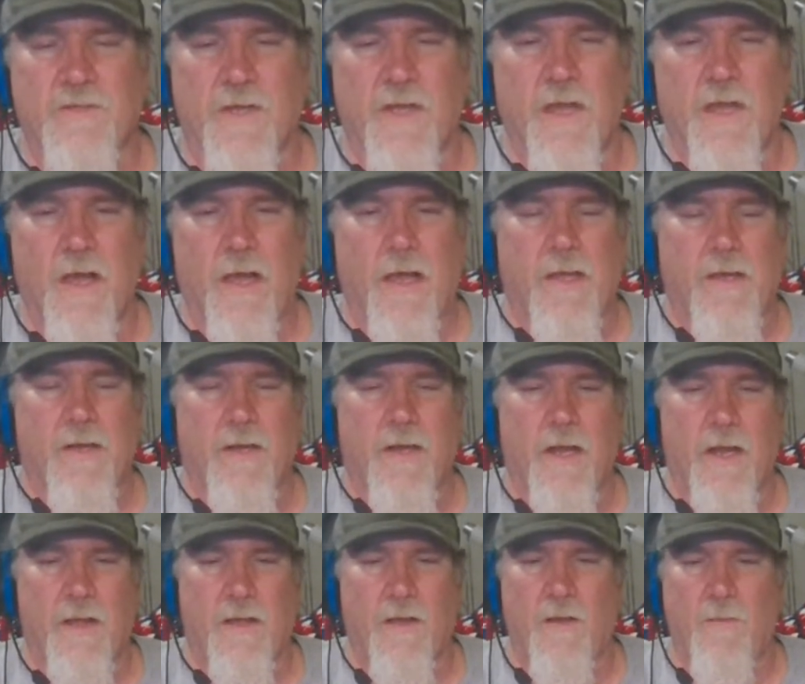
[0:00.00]
a cut.
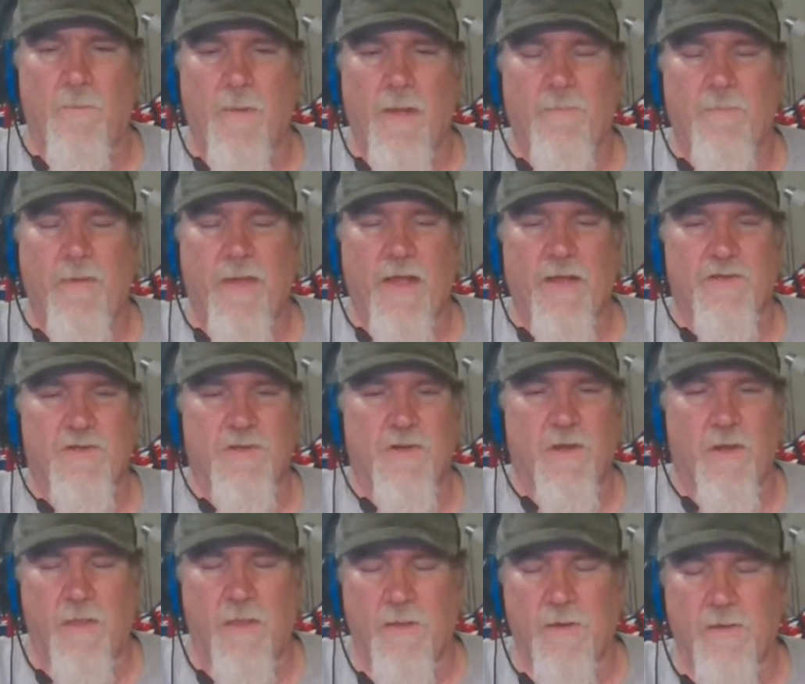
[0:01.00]
I call my patch
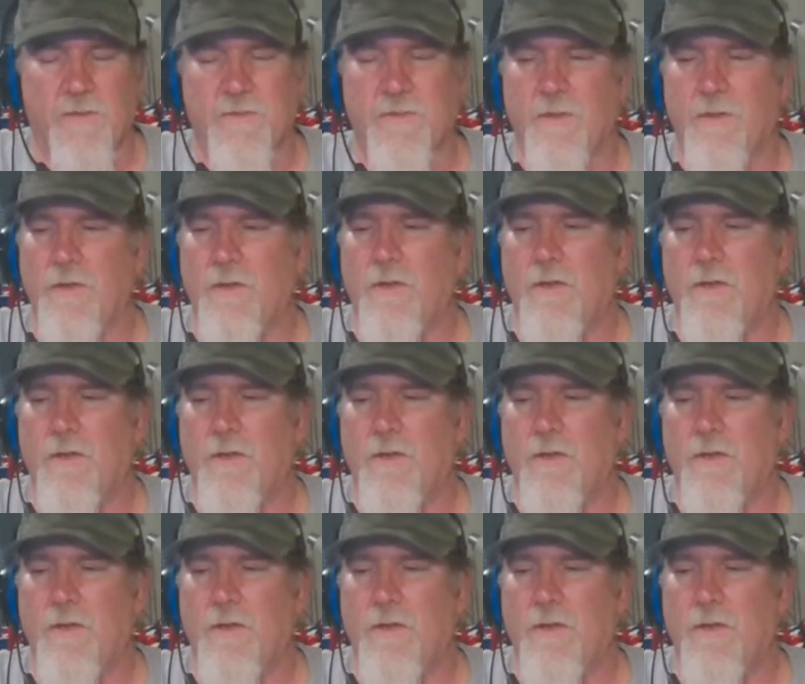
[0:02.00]
colors.